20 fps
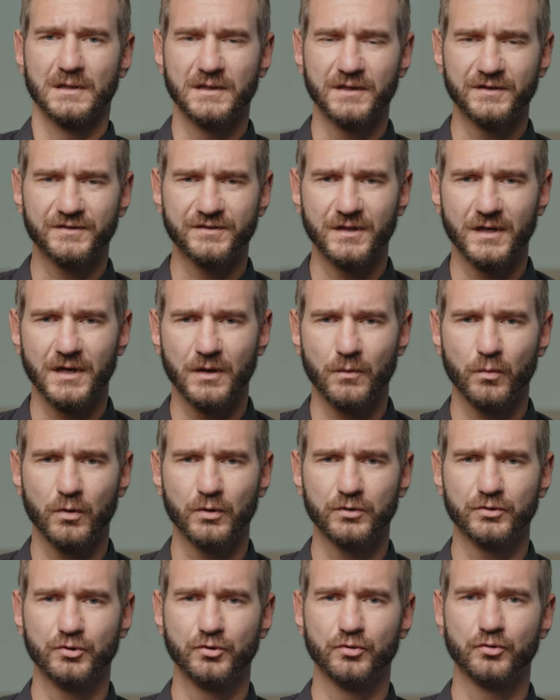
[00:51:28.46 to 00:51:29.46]
Listen, I
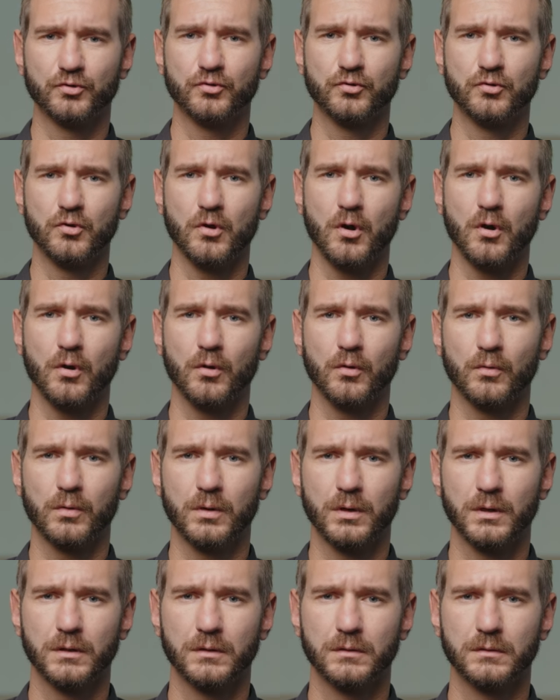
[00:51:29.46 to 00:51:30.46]
want you to
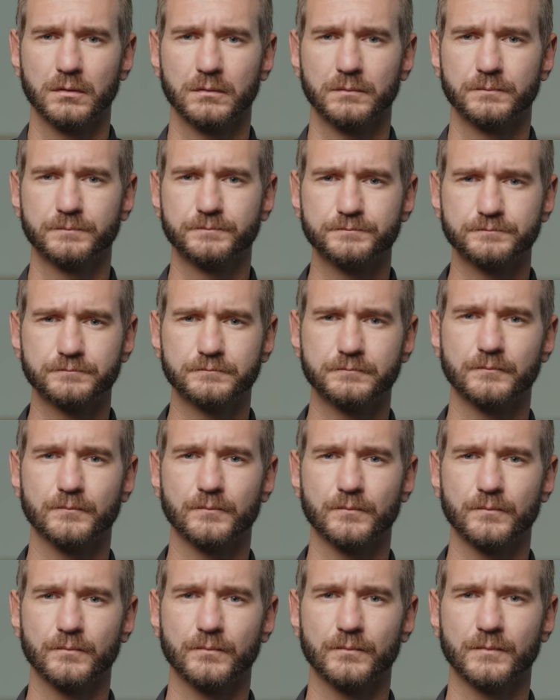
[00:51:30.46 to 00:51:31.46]
know
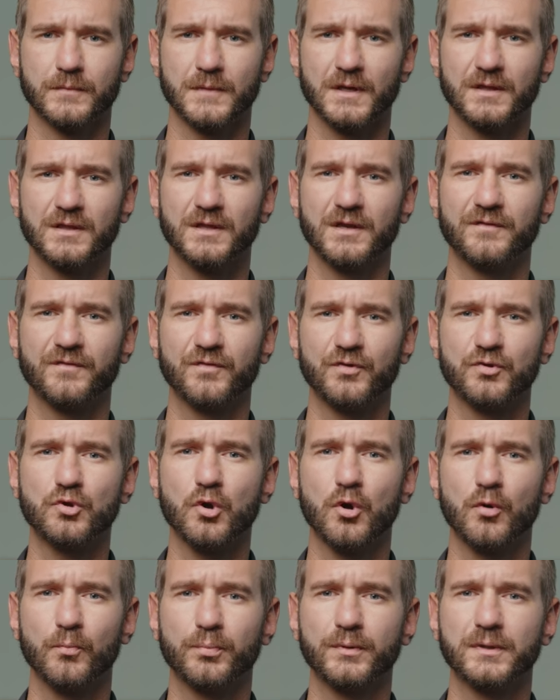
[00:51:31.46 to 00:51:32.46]
that if you
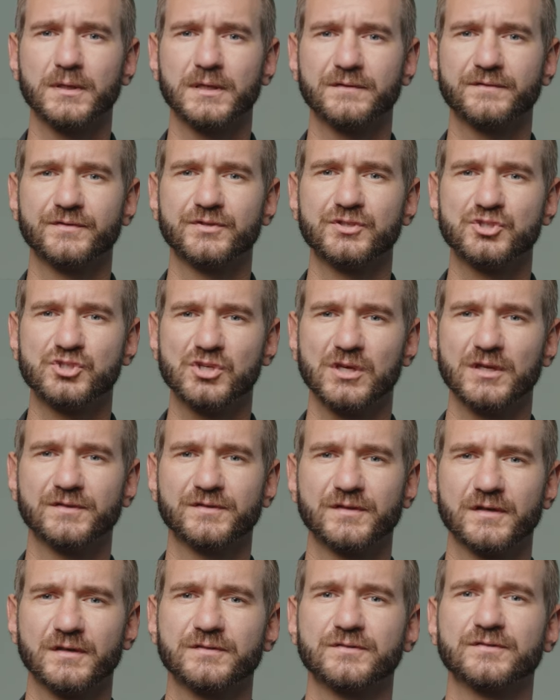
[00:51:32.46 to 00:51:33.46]
don't believe in
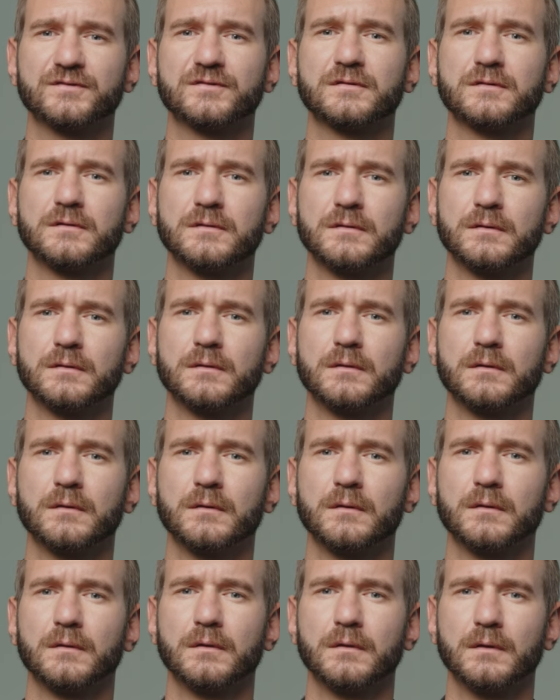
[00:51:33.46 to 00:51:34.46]
Jesus,
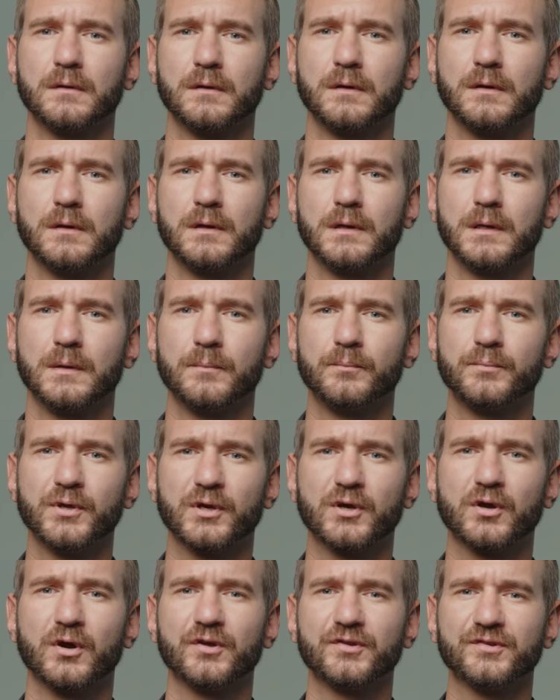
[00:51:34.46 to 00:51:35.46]

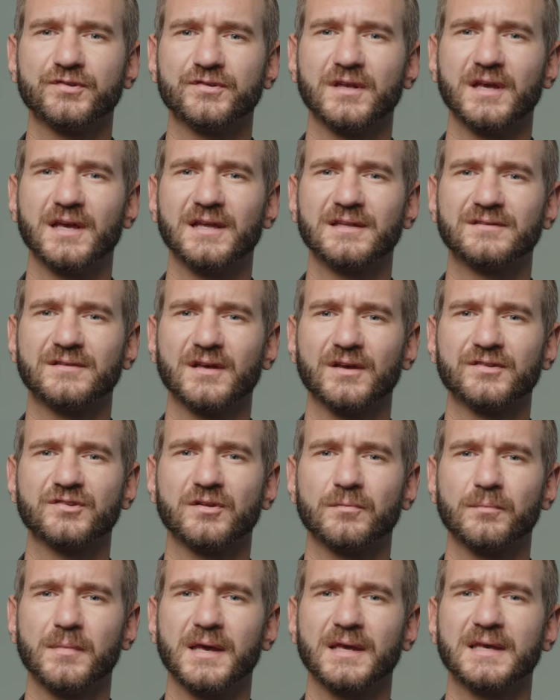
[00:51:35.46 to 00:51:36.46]
because it
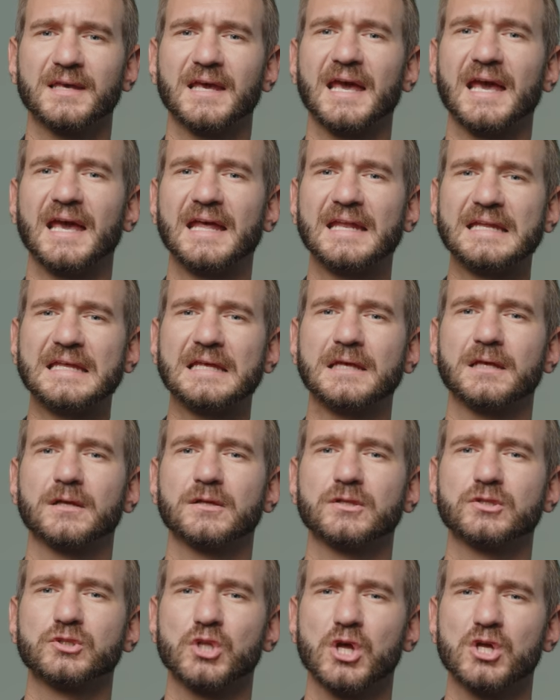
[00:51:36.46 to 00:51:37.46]
doesn't make any
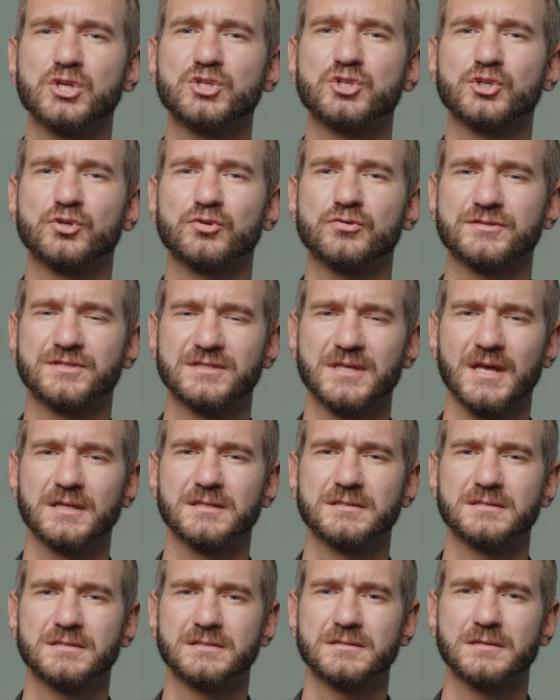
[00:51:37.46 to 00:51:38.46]
logical
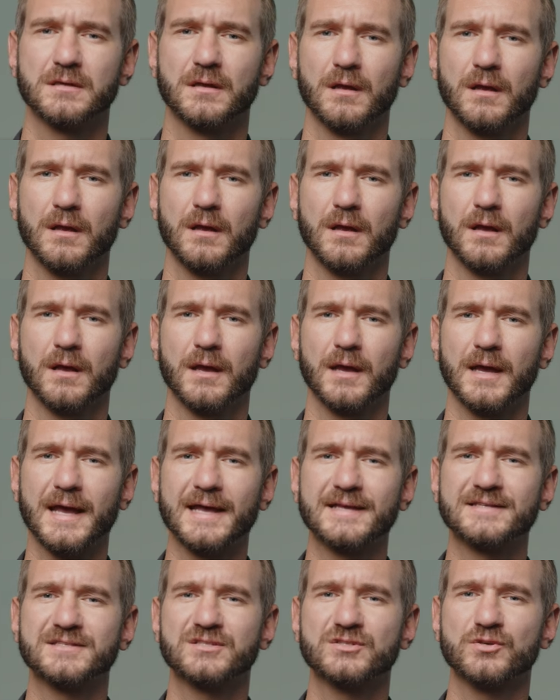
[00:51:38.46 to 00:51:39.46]
sense
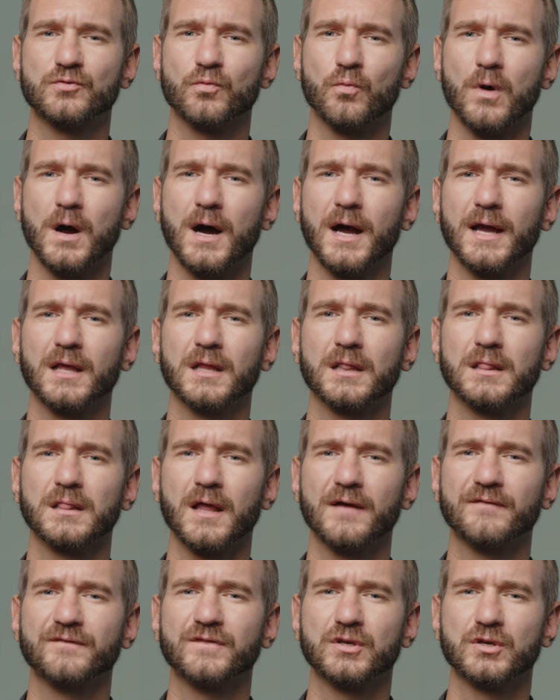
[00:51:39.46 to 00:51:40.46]
as to why a
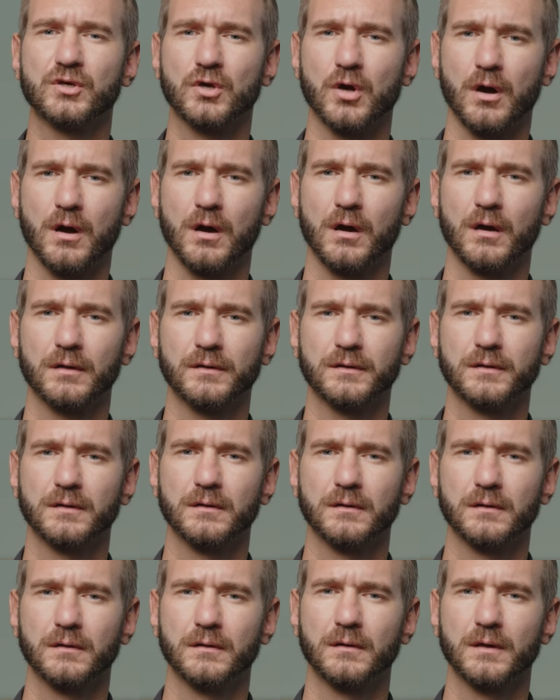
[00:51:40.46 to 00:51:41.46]
loving God
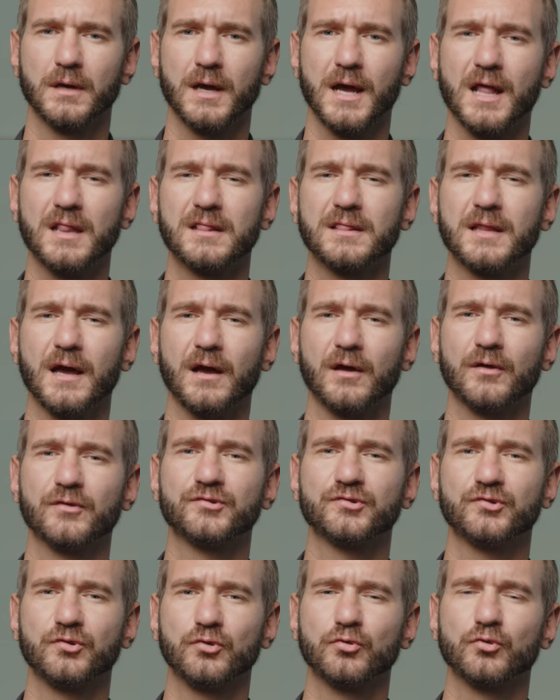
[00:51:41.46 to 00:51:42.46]

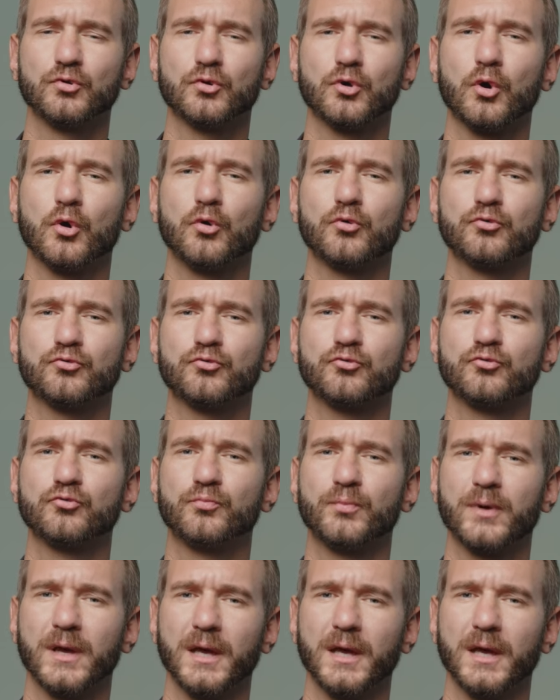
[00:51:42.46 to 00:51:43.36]
allows you to go through